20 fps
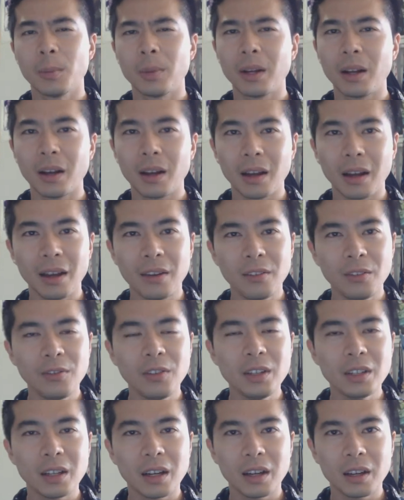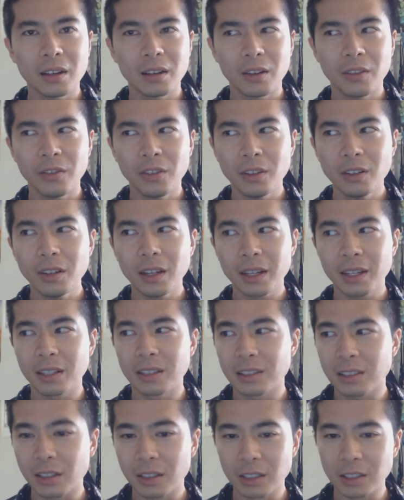But I feel like
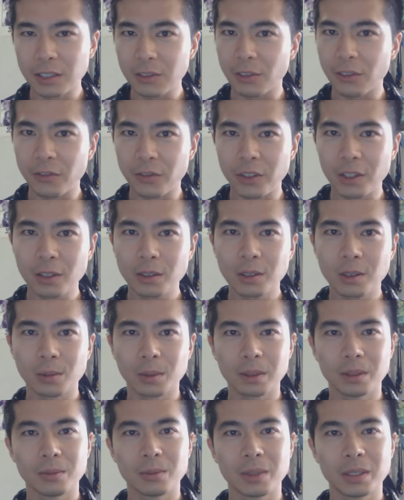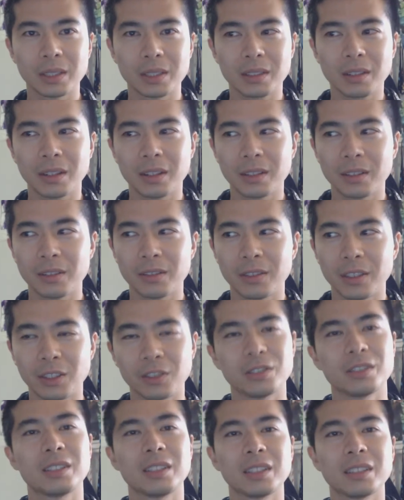it's got a different feel to it, which is kind of
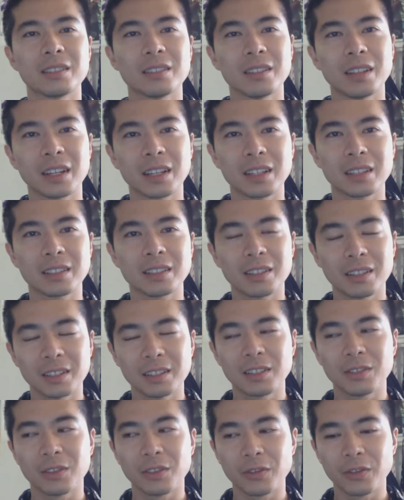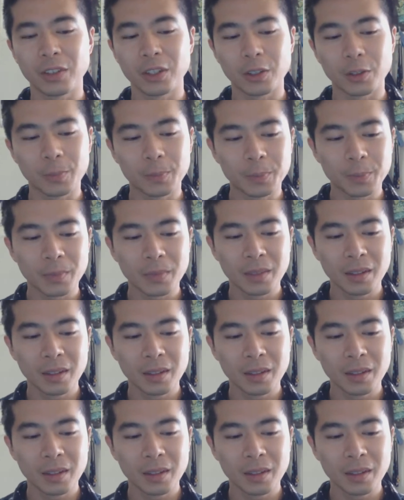interesting. Like it's got a different feel.